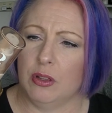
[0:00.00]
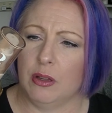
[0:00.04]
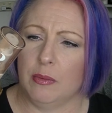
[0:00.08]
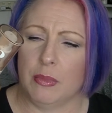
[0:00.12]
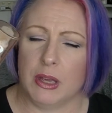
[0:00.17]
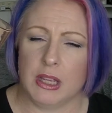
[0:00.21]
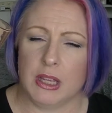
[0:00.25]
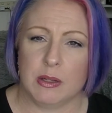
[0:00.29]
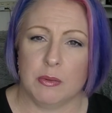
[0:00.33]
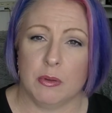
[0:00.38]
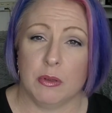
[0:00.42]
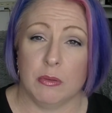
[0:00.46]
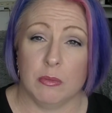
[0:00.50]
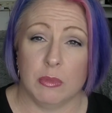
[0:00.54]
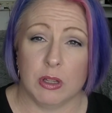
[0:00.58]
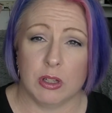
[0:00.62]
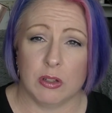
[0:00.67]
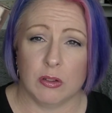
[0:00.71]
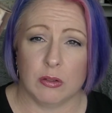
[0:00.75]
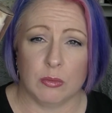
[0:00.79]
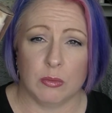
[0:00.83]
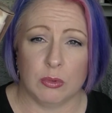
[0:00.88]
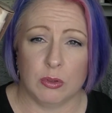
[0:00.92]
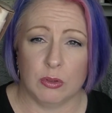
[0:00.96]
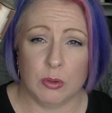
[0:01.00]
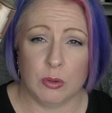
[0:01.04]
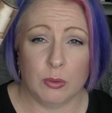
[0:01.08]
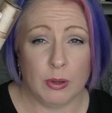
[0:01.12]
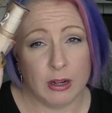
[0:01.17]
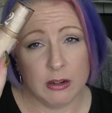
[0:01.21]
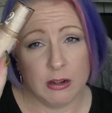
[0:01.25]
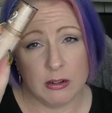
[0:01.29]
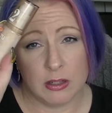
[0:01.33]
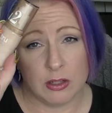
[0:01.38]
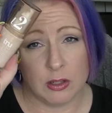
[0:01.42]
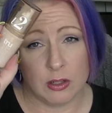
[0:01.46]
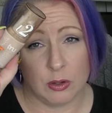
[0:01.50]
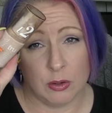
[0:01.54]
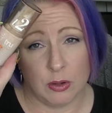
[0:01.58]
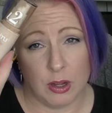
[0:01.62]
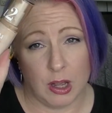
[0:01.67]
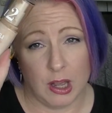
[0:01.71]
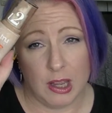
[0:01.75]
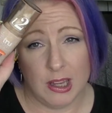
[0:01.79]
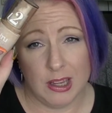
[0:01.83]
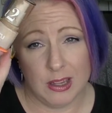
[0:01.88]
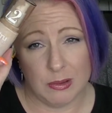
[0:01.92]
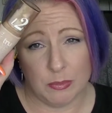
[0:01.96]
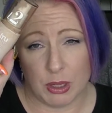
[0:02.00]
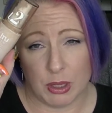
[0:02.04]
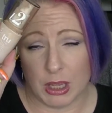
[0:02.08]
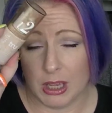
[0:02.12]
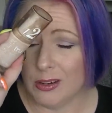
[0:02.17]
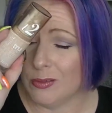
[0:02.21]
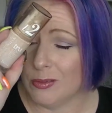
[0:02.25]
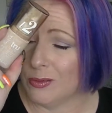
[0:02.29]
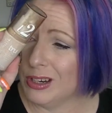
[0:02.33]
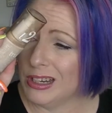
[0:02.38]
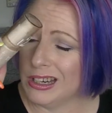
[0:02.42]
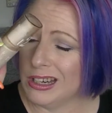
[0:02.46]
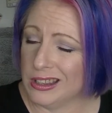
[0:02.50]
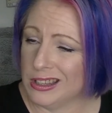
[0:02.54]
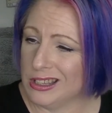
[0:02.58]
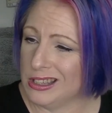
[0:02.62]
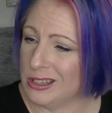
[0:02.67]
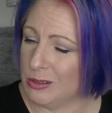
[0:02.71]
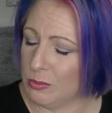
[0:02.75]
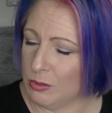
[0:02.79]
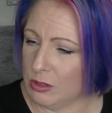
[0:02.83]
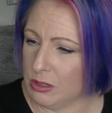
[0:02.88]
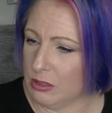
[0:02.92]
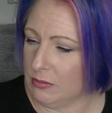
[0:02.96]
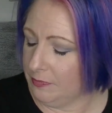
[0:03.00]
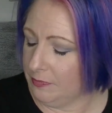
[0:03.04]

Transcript: It makes me miserable to wear it, so I am getting rid of this one.